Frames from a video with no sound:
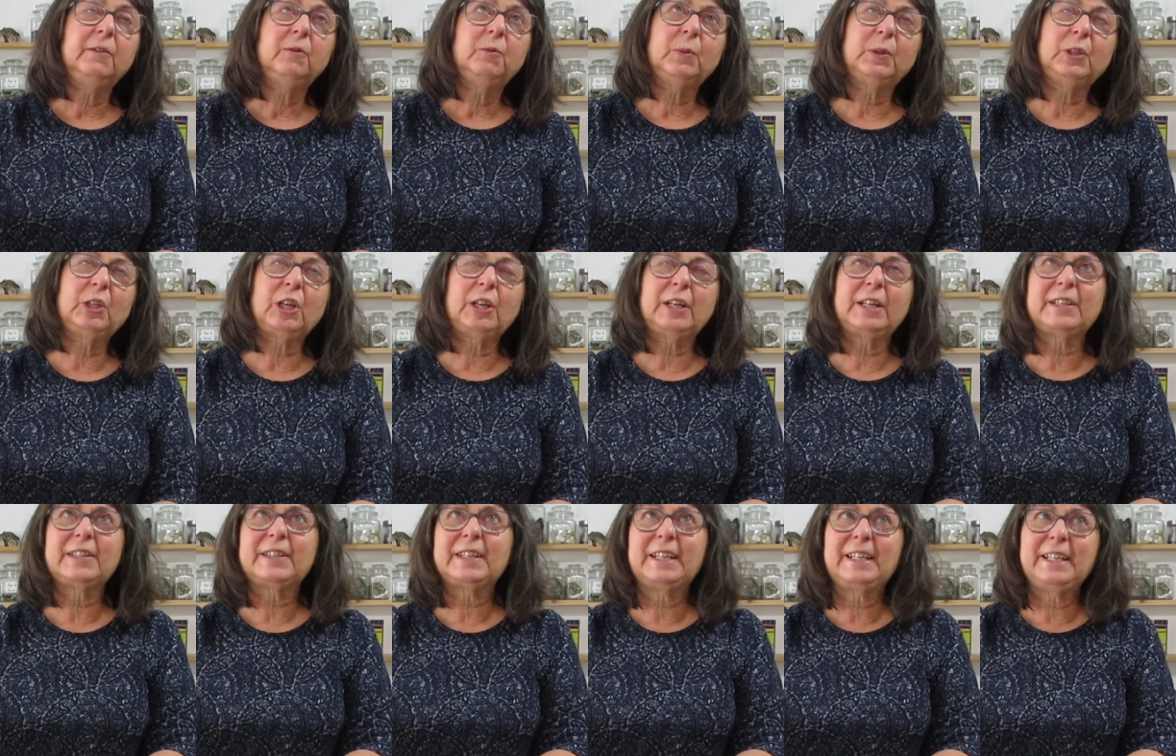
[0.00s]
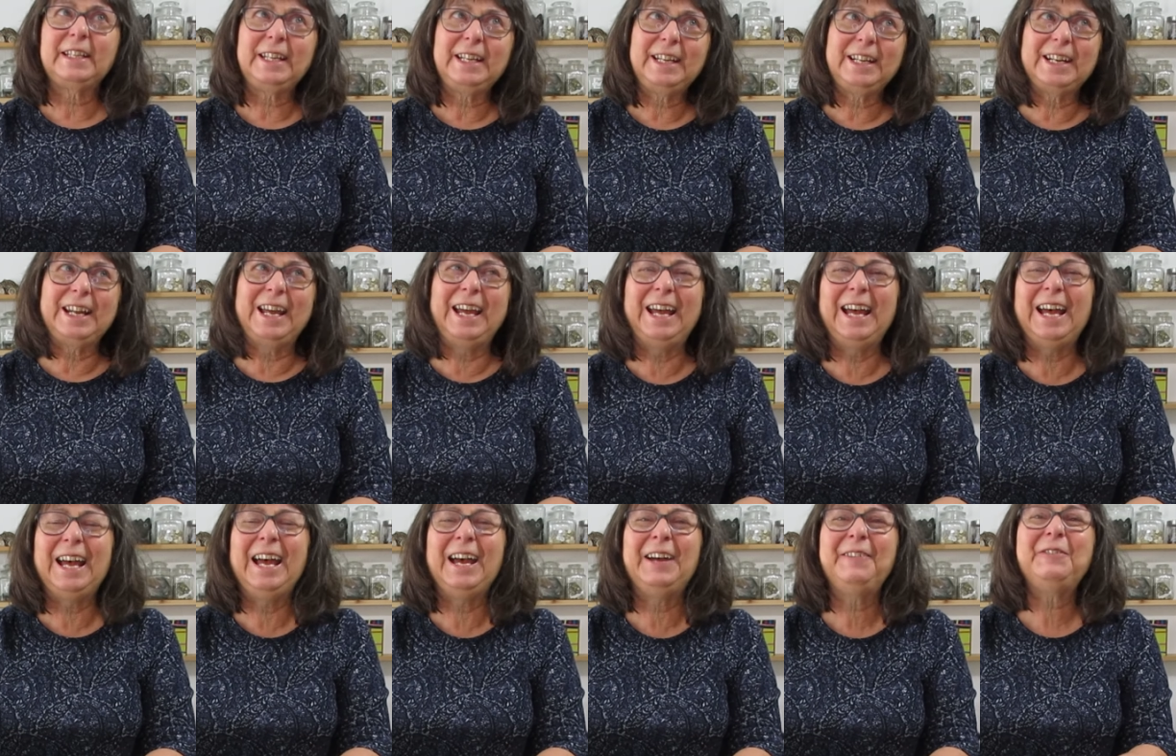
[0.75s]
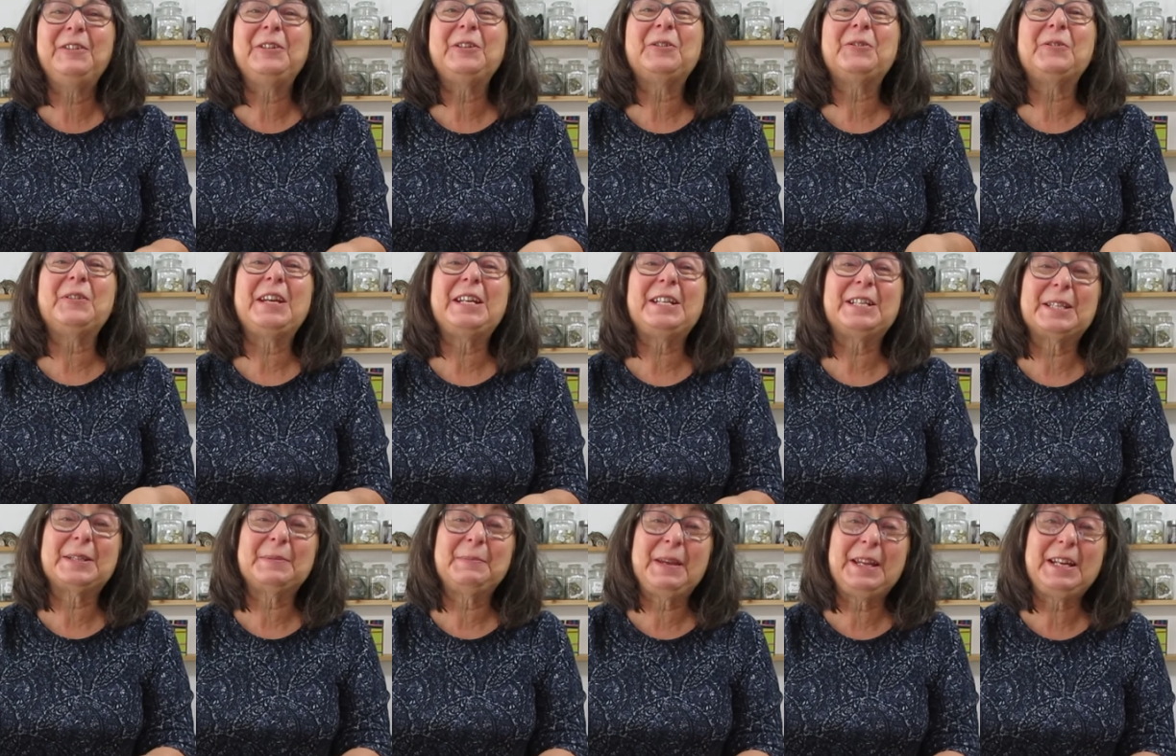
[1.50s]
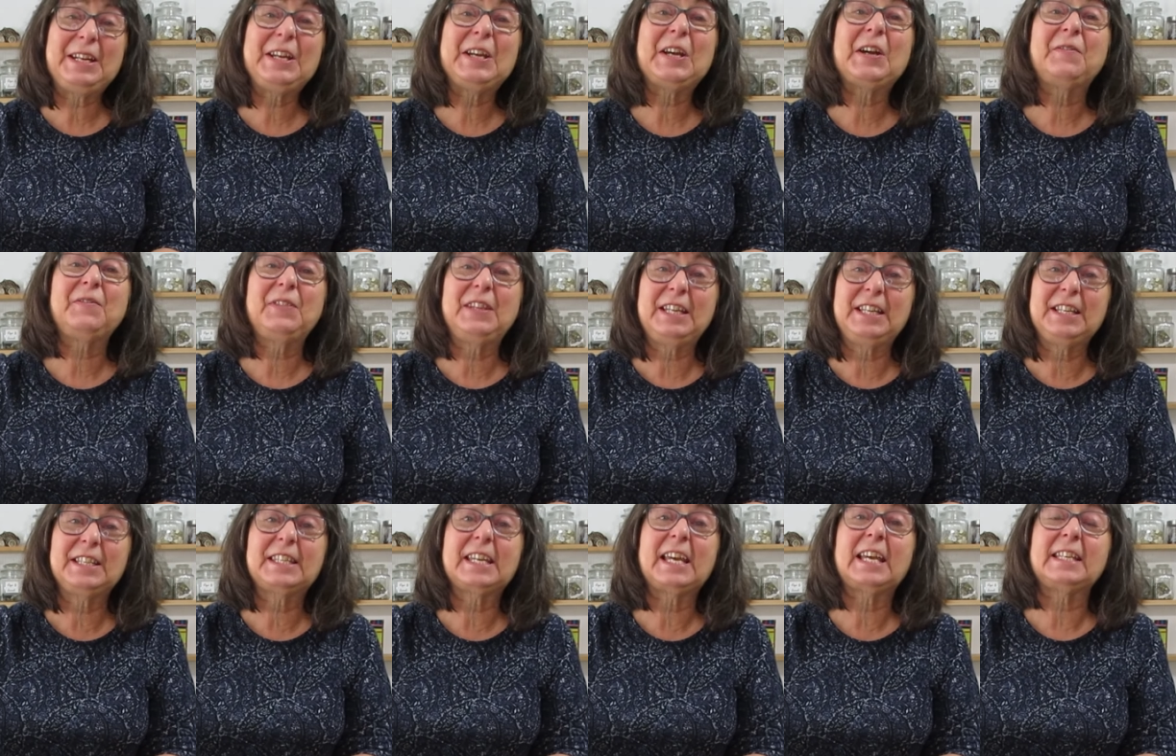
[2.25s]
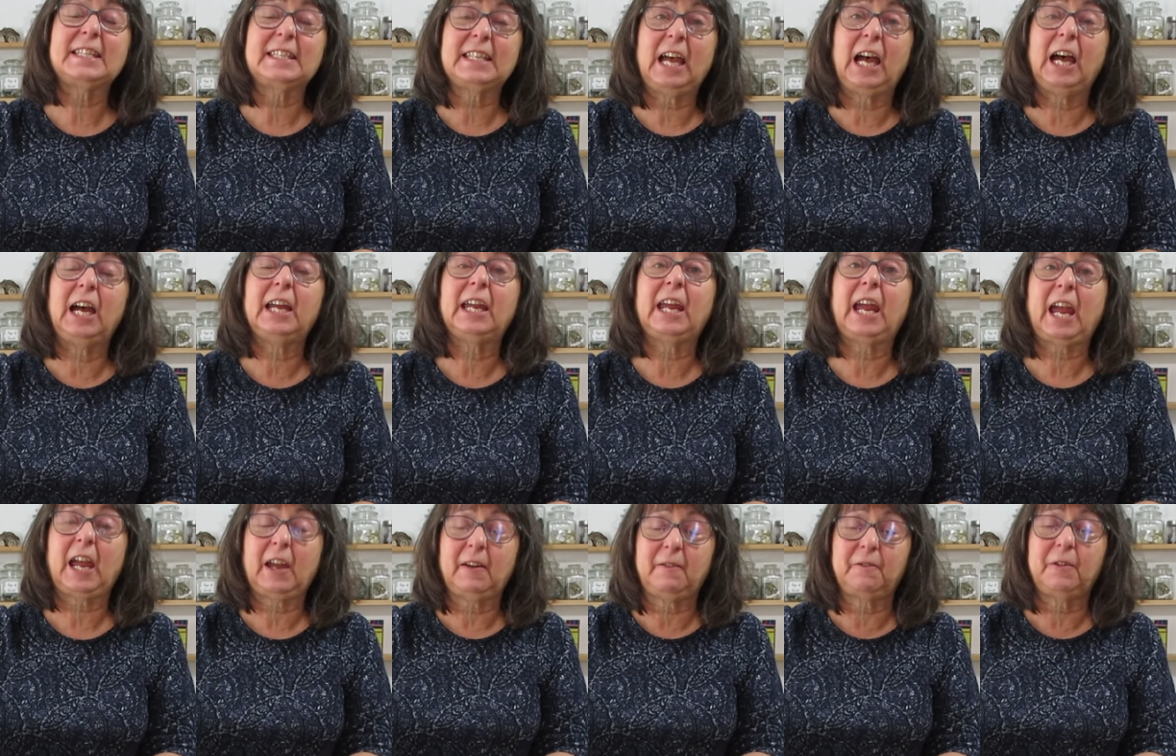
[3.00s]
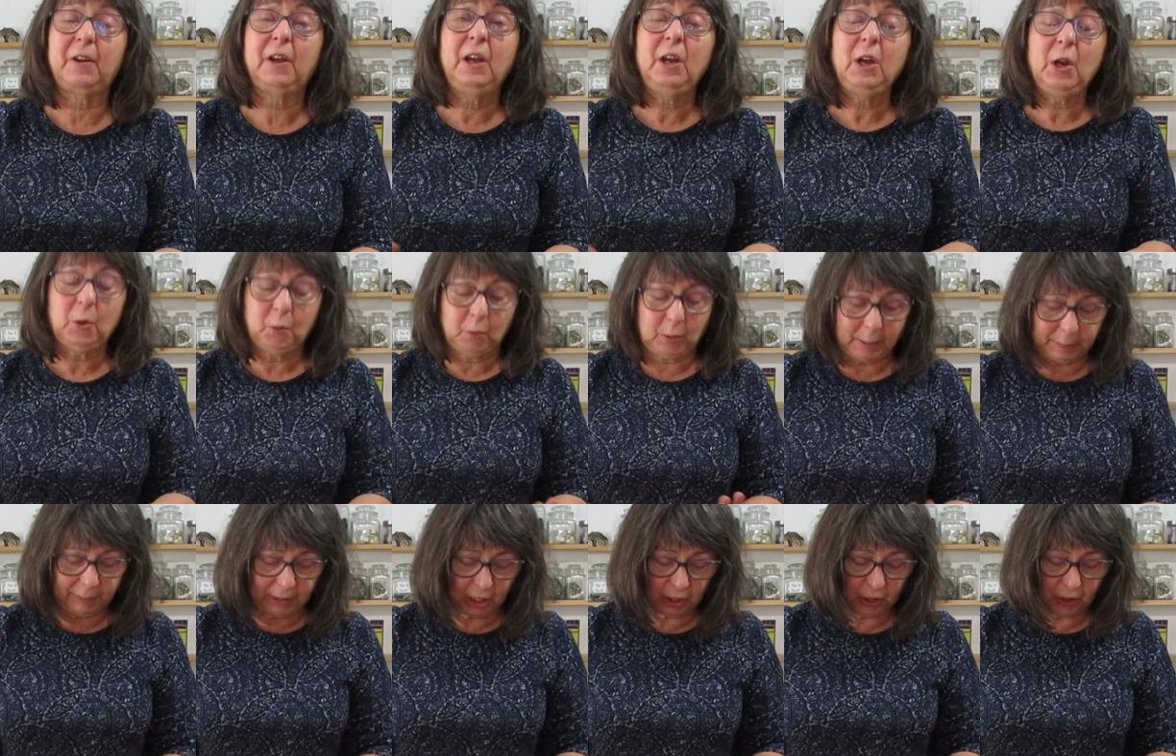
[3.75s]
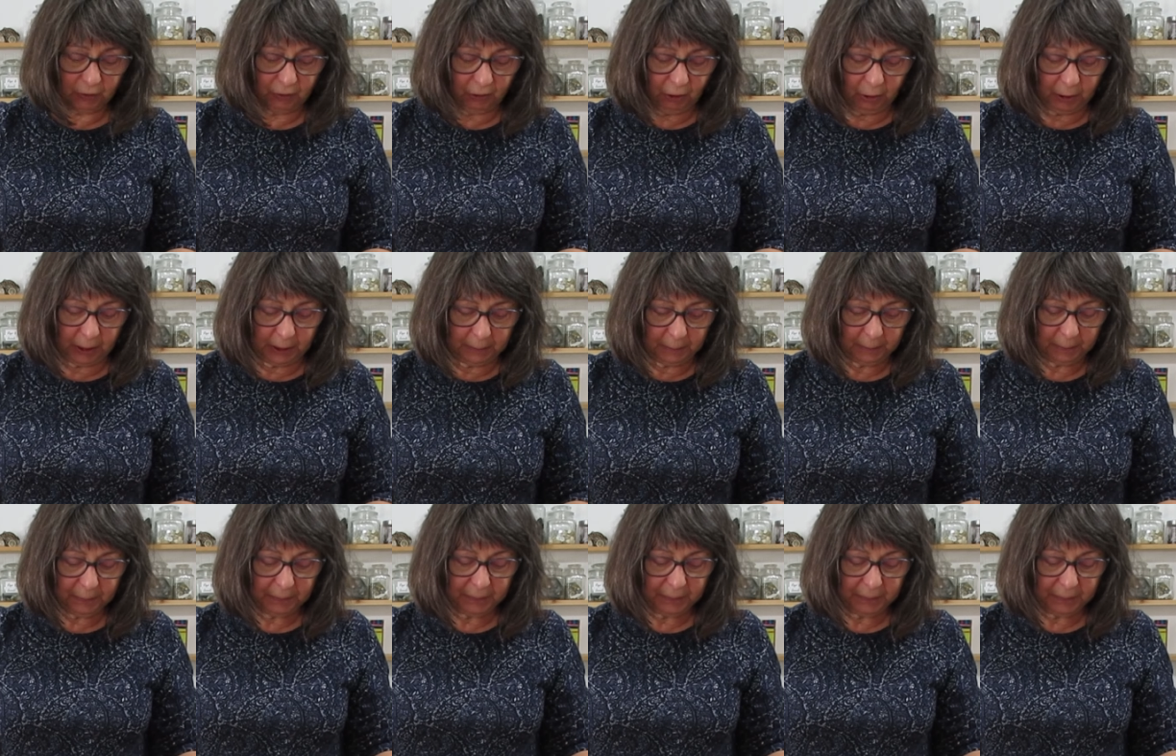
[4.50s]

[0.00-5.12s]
Well, not as I need. I will create as many of these as I have remnants for,